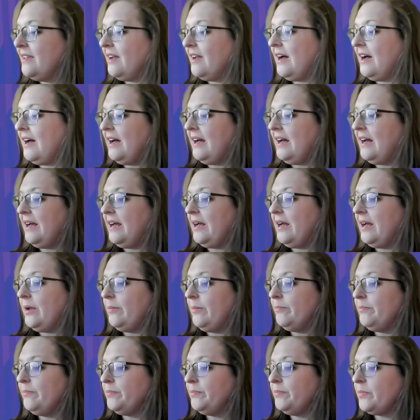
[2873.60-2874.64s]

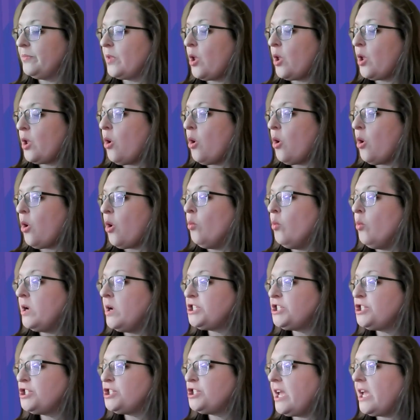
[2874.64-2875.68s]
What
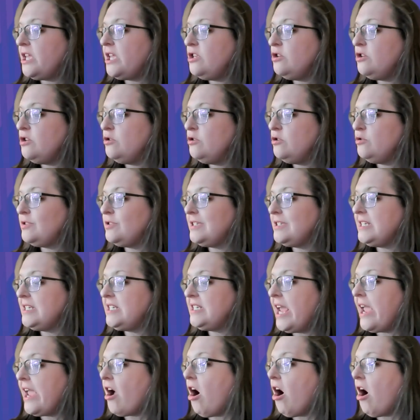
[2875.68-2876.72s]
should I use to
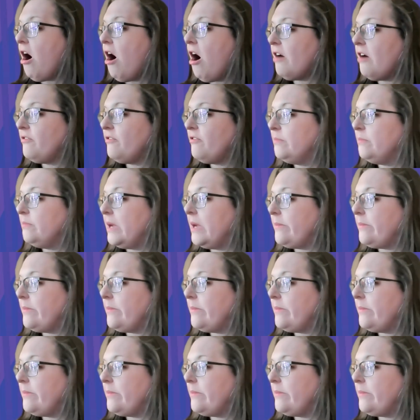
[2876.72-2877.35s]
take off my